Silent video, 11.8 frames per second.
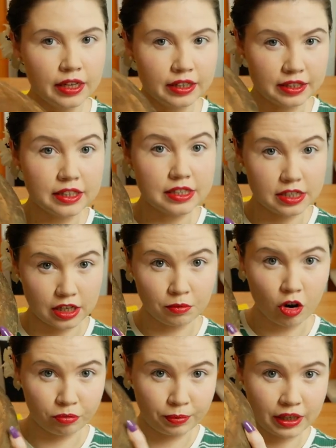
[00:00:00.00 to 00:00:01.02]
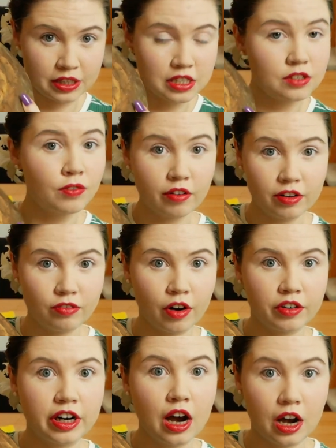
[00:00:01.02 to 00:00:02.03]
It needs to come off because it's very,
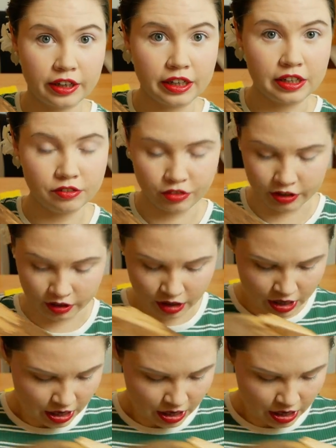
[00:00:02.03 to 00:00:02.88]
very uneven.